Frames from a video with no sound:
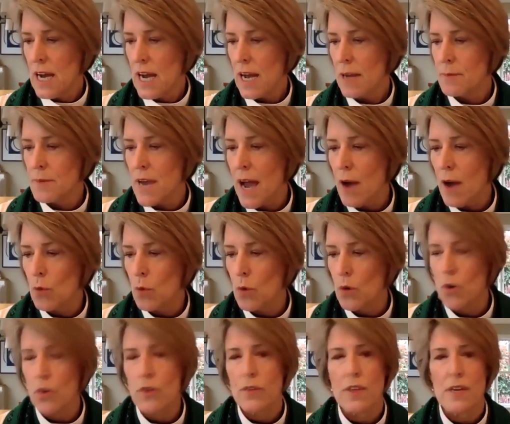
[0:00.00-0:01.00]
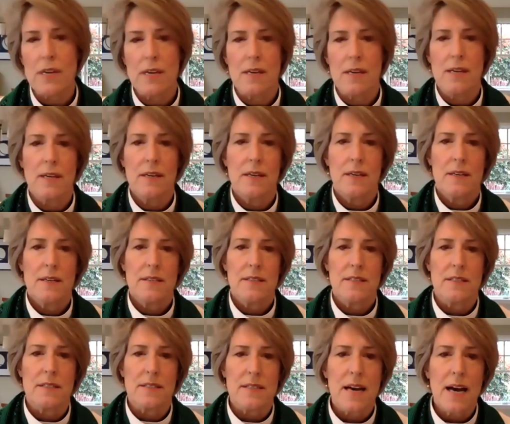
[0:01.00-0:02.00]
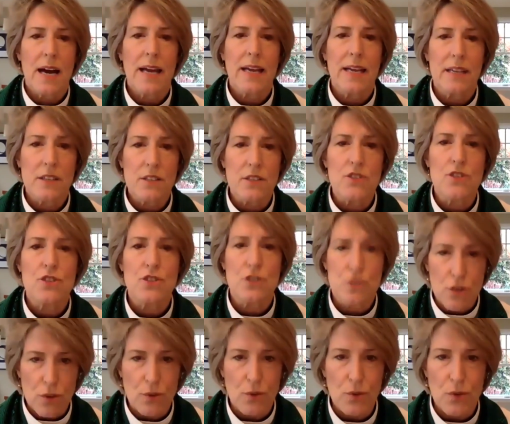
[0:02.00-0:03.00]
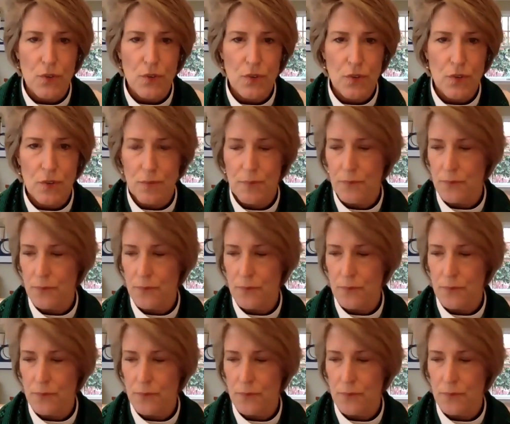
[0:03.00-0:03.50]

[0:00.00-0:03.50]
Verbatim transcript: I'm not worthy to tie his shoes.